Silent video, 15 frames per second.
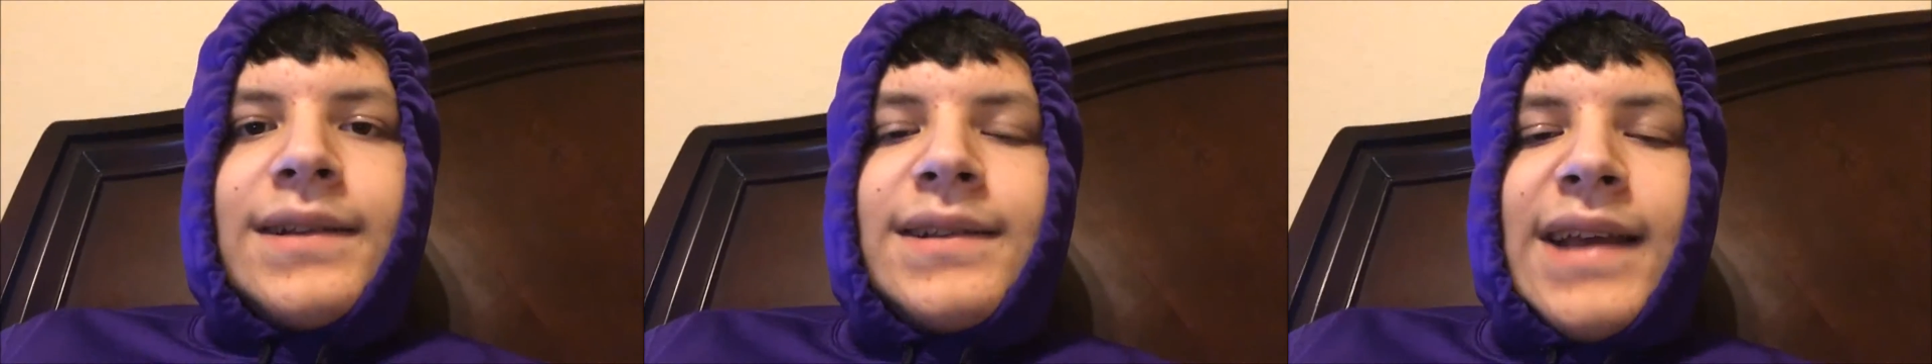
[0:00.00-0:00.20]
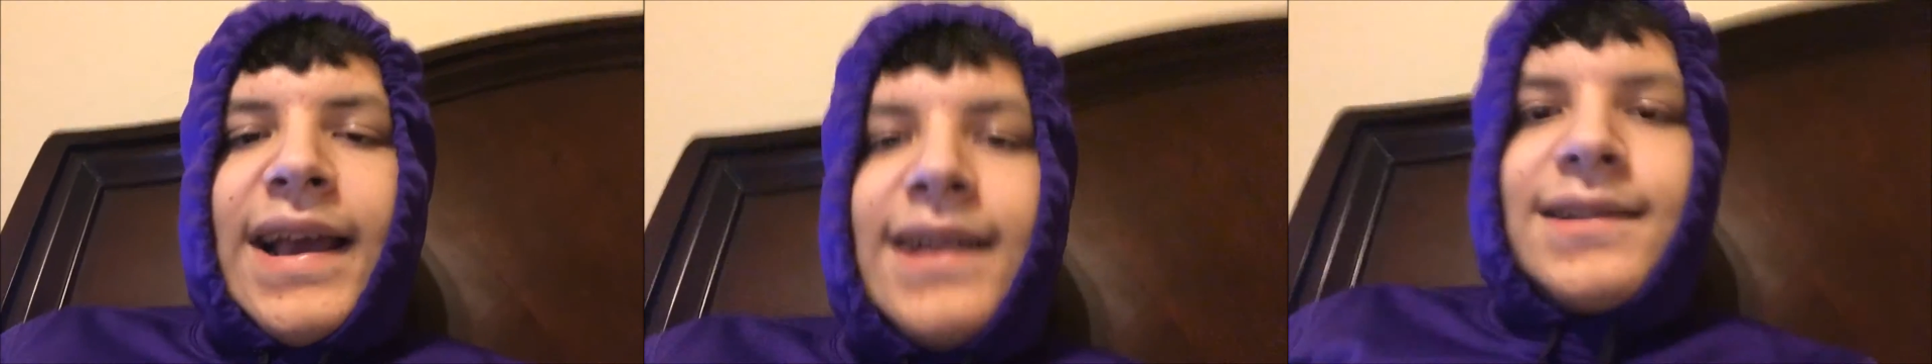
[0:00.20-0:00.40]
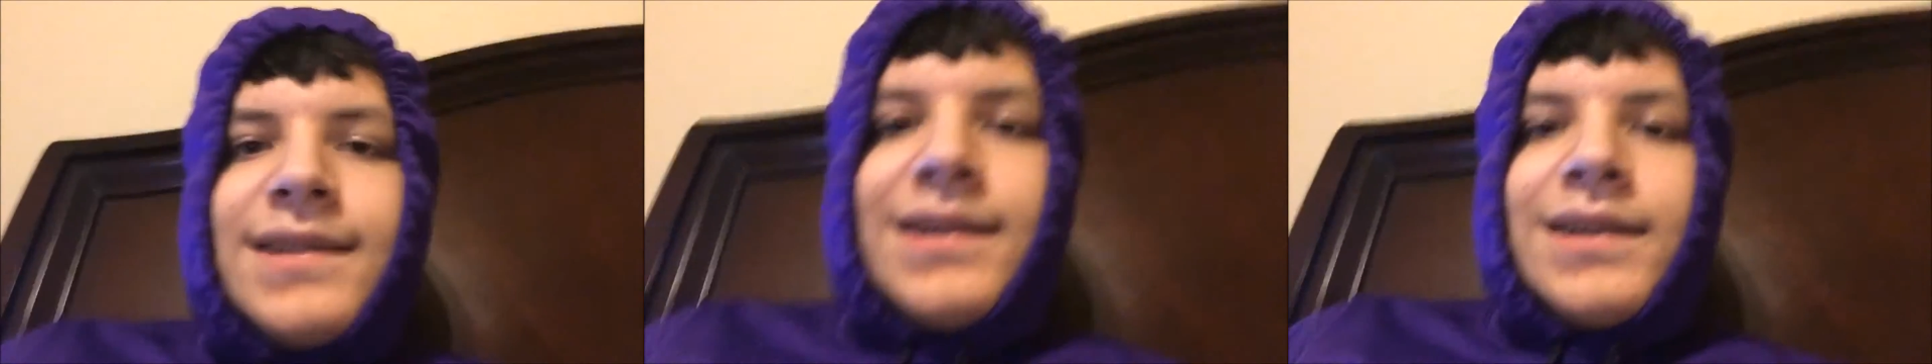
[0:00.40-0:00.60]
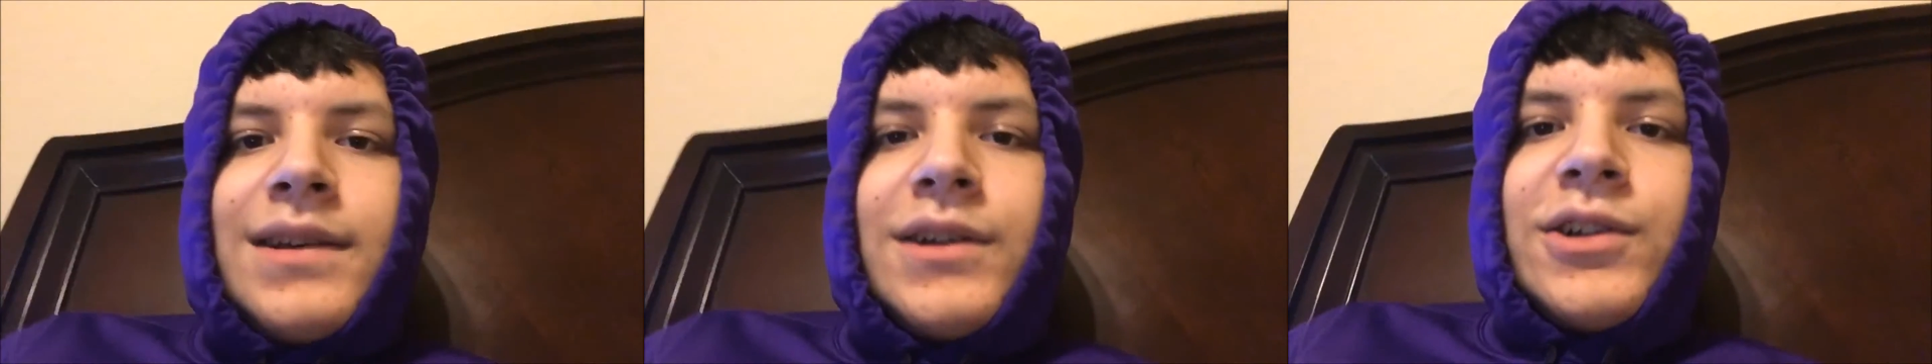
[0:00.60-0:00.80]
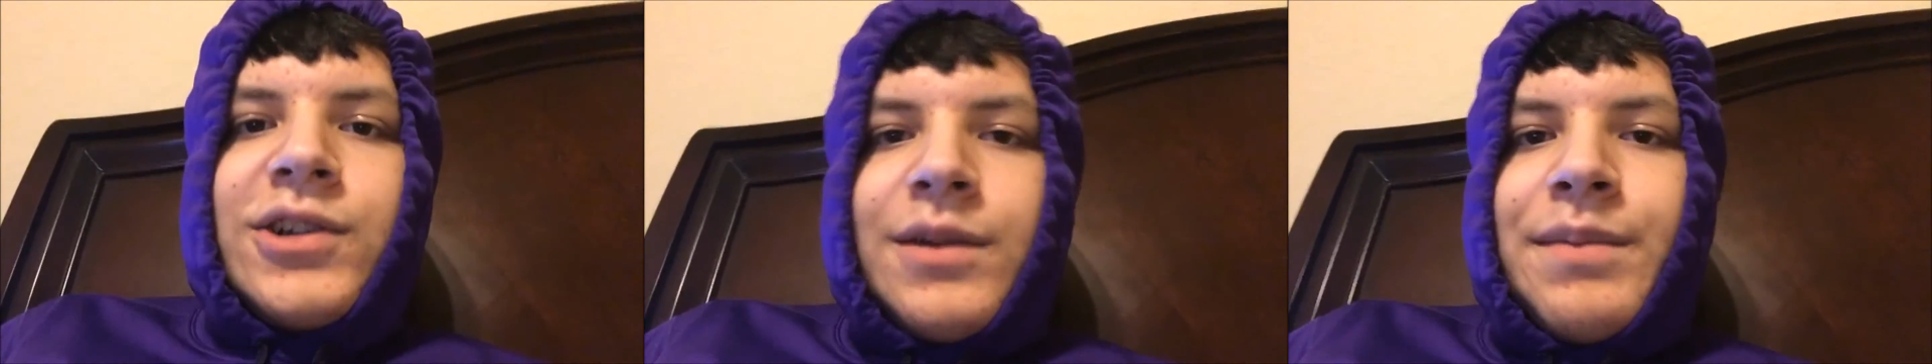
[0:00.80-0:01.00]
Daisy
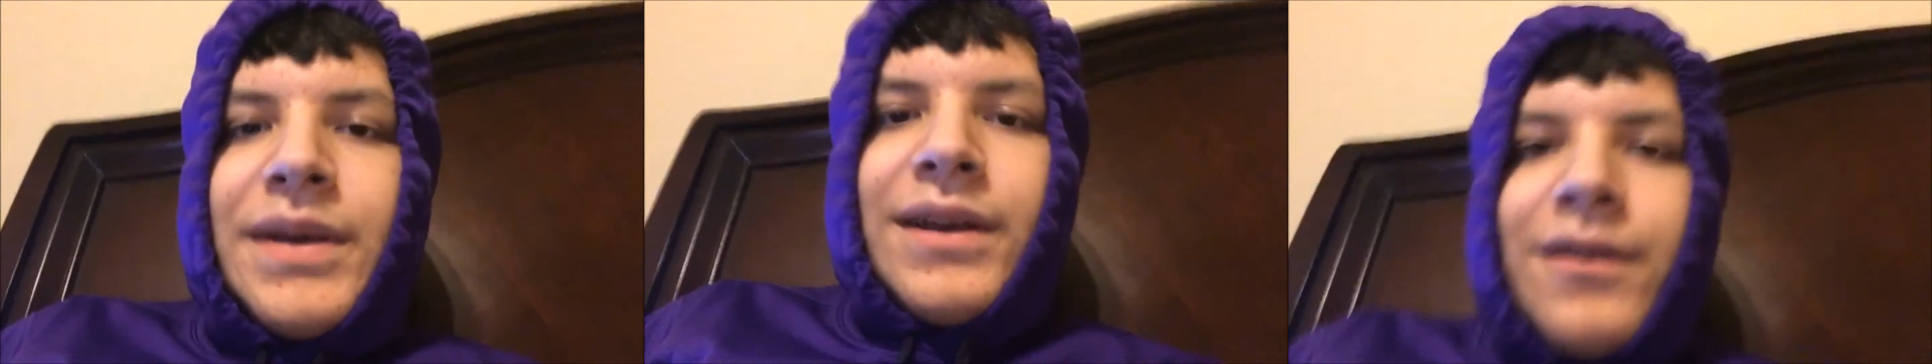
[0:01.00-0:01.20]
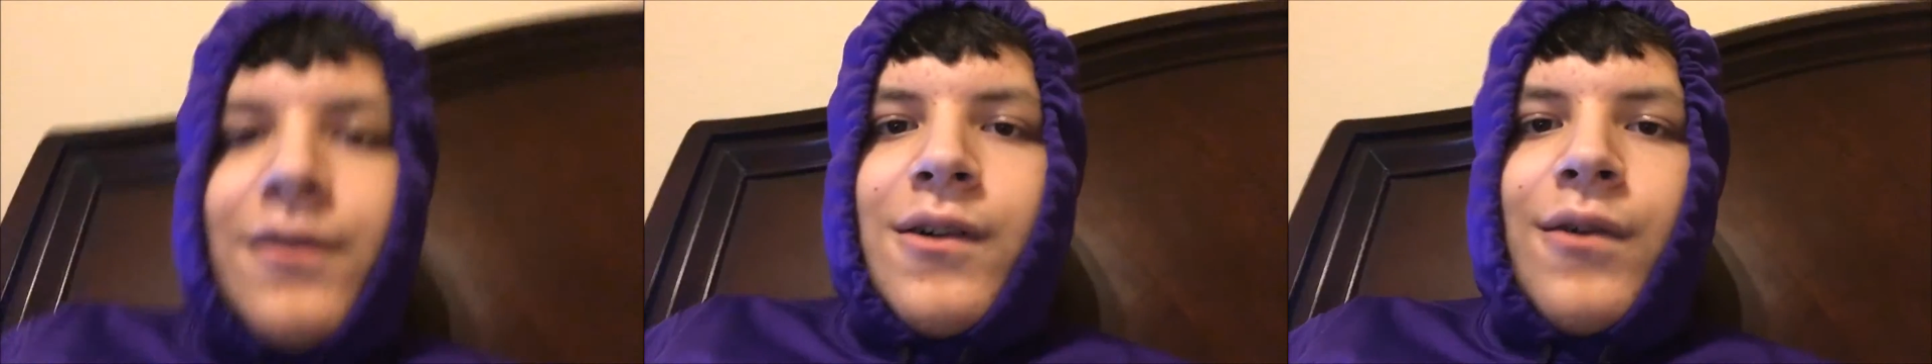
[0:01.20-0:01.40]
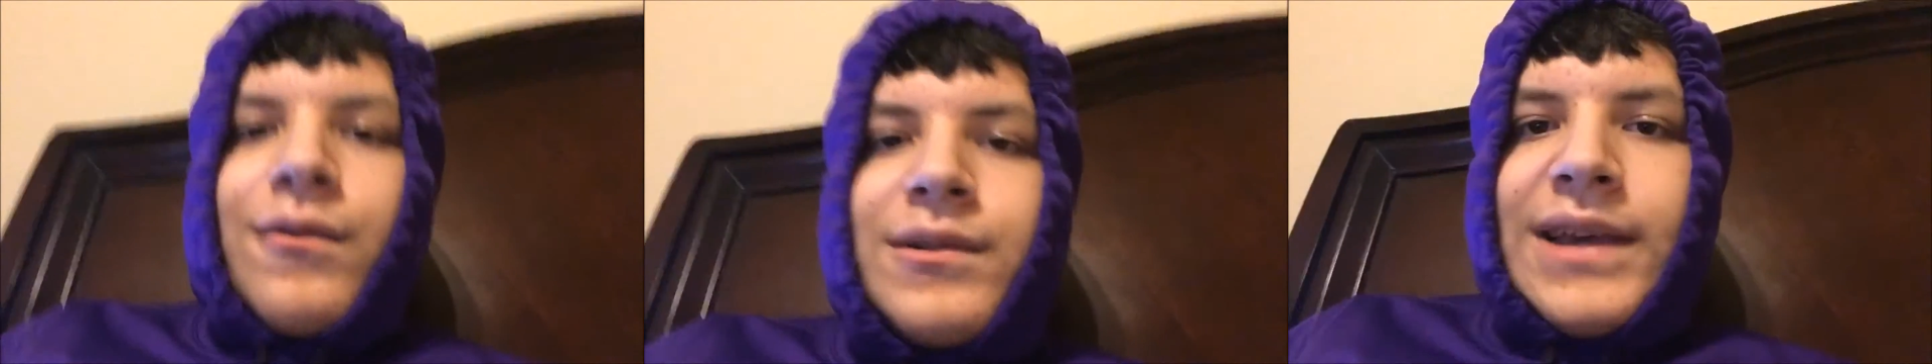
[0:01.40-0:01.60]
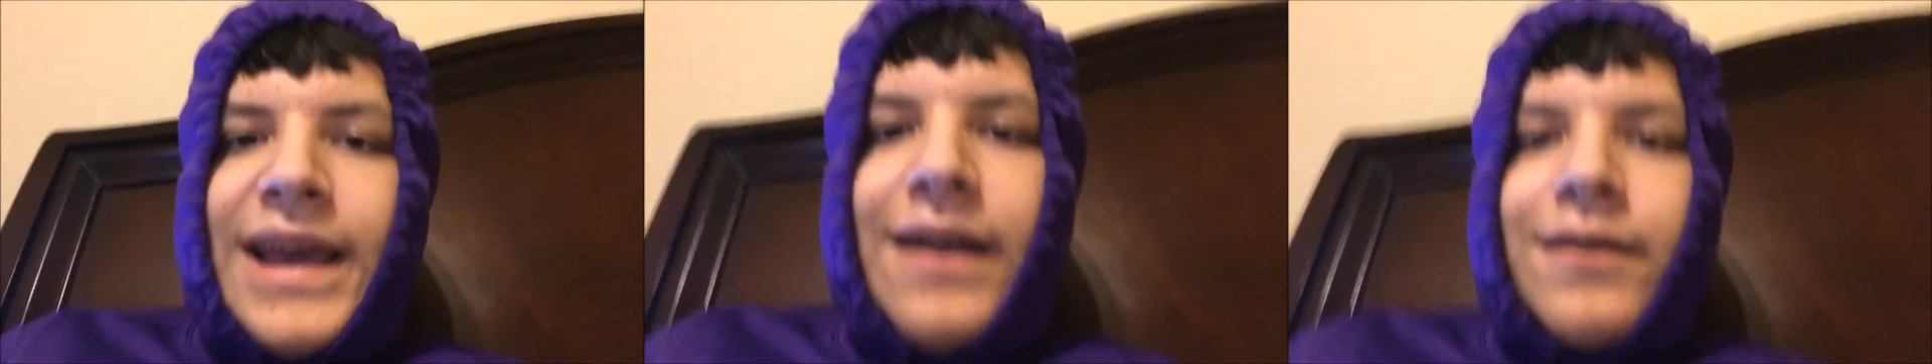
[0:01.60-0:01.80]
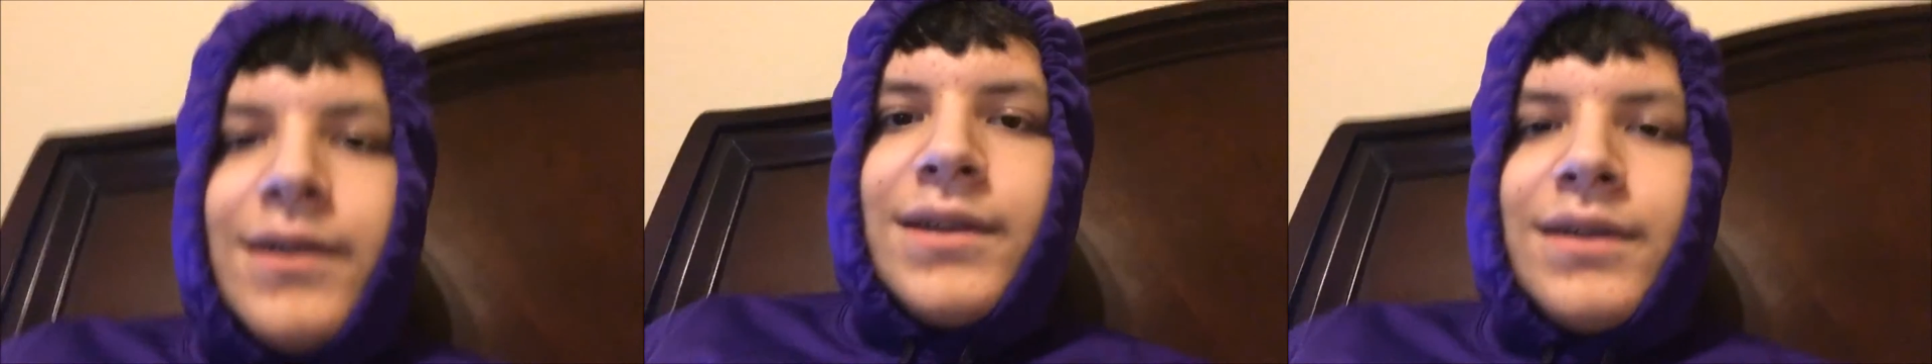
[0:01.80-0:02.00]
should be her own
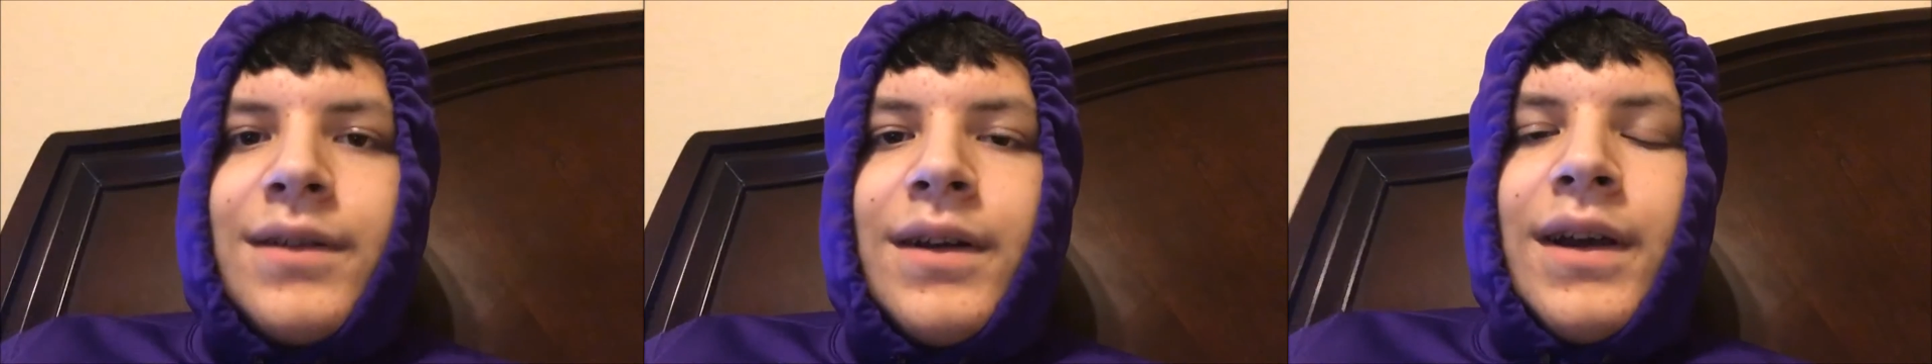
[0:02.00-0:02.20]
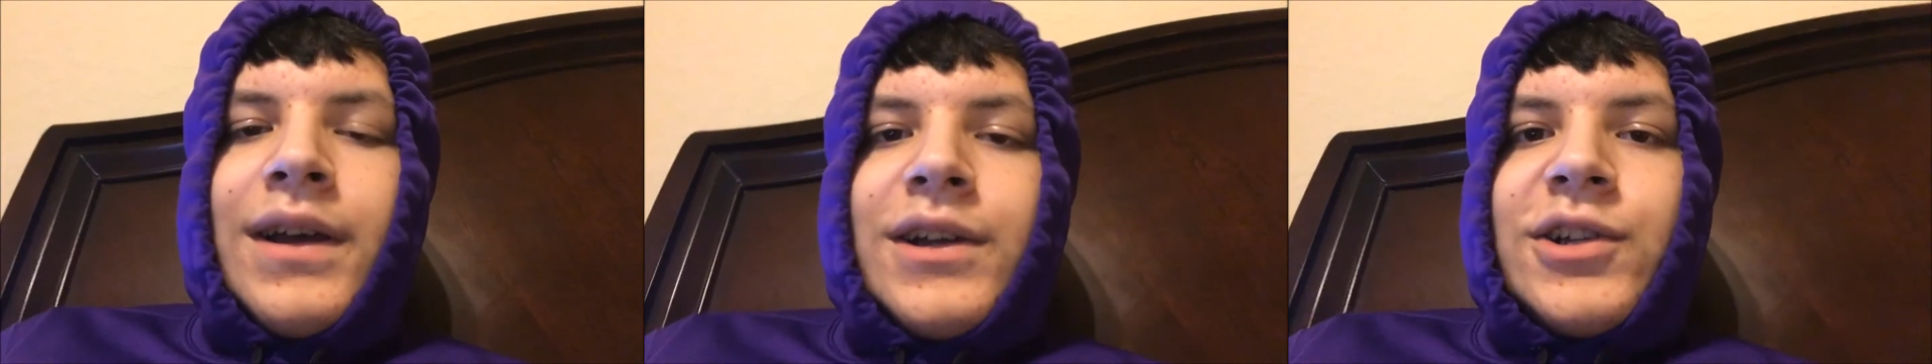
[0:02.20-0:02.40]
character.